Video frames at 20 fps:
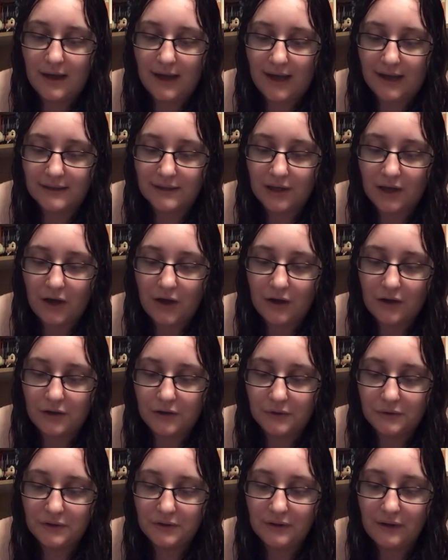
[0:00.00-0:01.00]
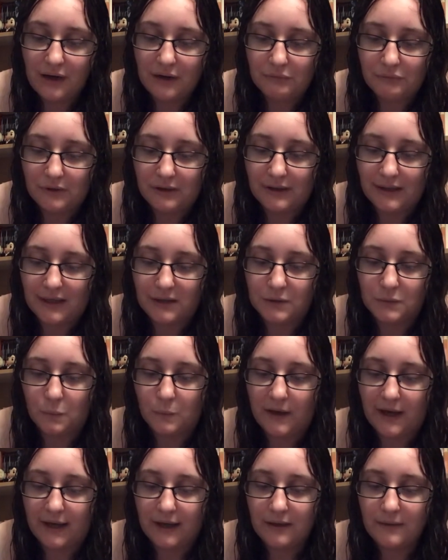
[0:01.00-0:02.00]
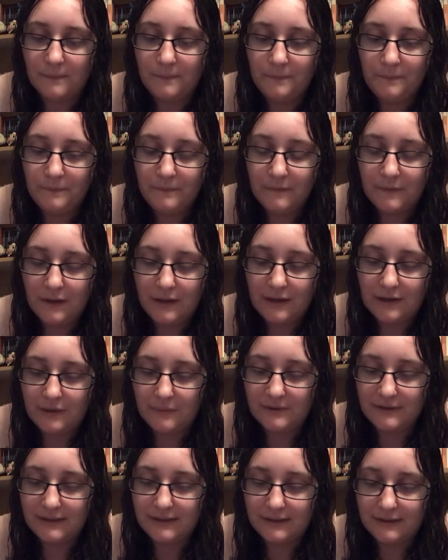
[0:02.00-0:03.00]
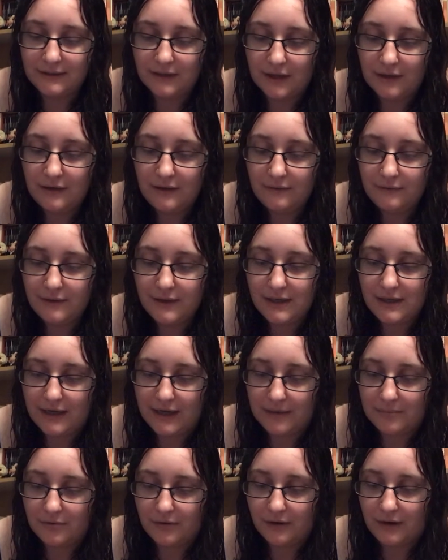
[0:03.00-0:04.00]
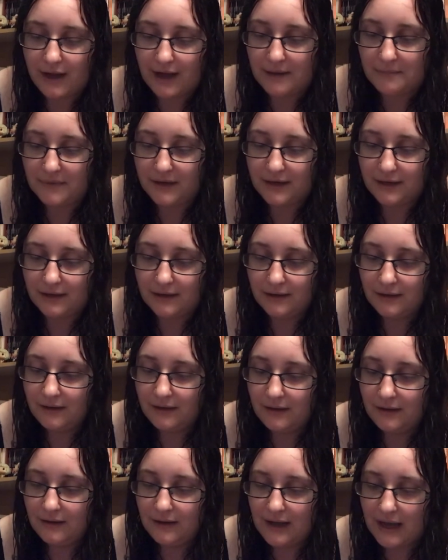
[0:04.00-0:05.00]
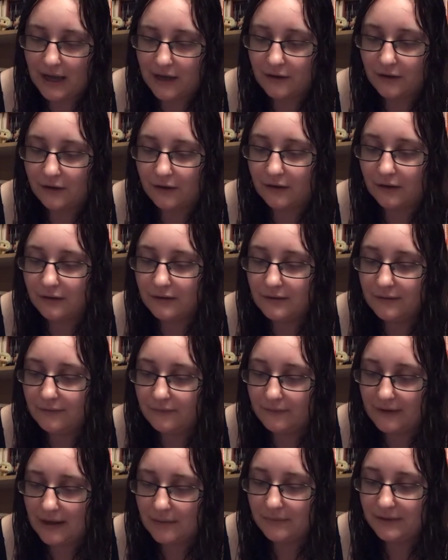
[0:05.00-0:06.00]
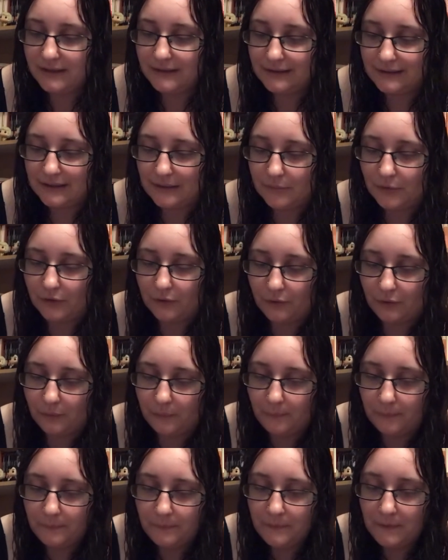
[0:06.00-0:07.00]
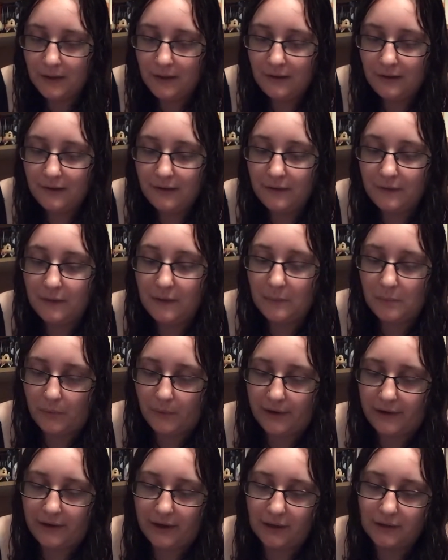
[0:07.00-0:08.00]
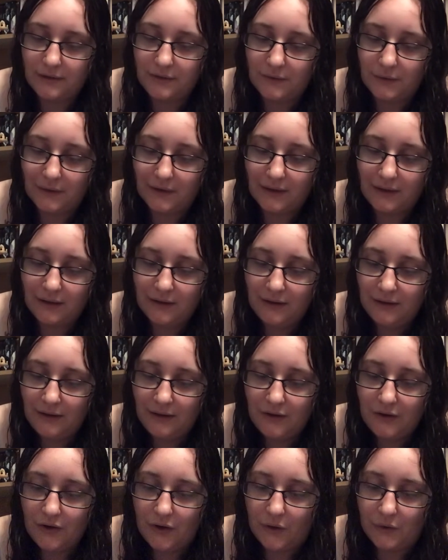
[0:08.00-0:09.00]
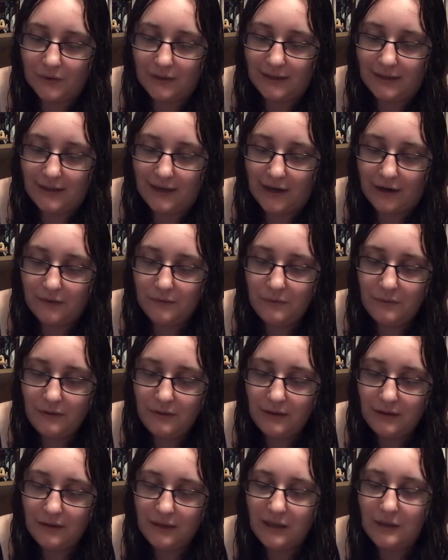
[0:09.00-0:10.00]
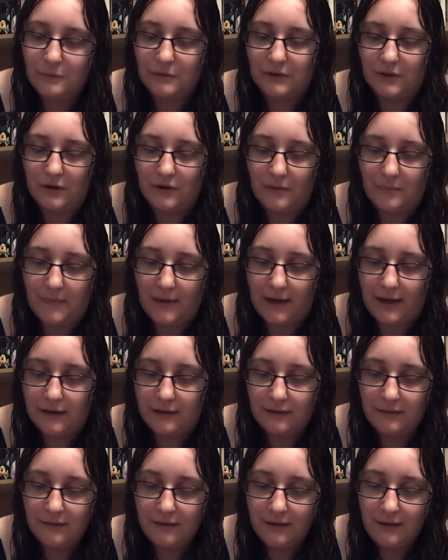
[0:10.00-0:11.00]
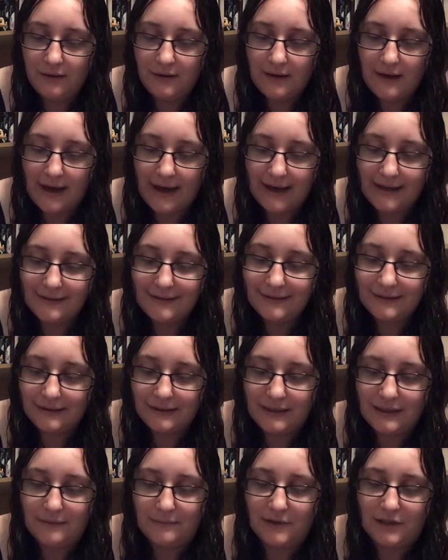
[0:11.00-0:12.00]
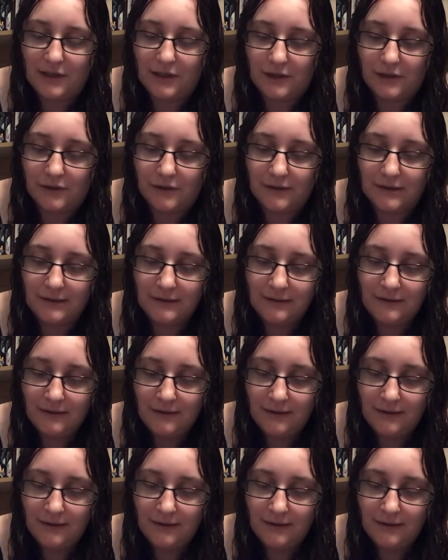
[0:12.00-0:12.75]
As I got closer, I realized why. He was the son of the neighbor at our family's summer home, the boy next door. Only now, he was all man. I hadn't seen him in years.